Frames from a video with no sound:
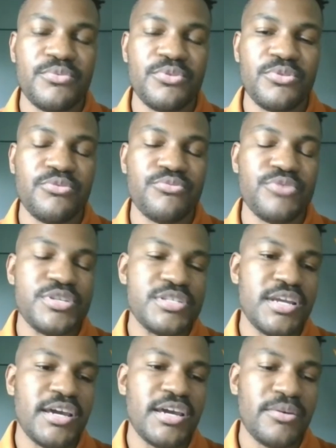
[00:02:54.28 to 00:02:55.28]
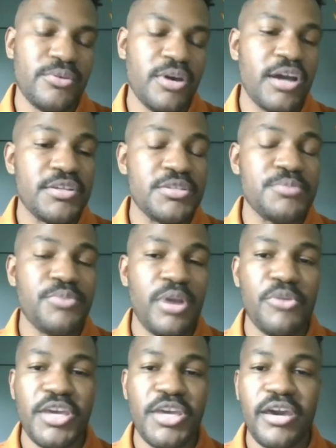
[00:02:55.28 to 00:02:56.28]
the reason I got into
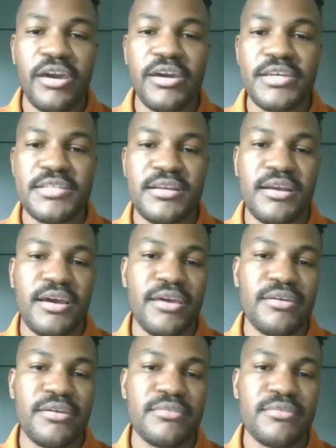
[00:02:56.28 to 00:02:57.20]
primary care is that I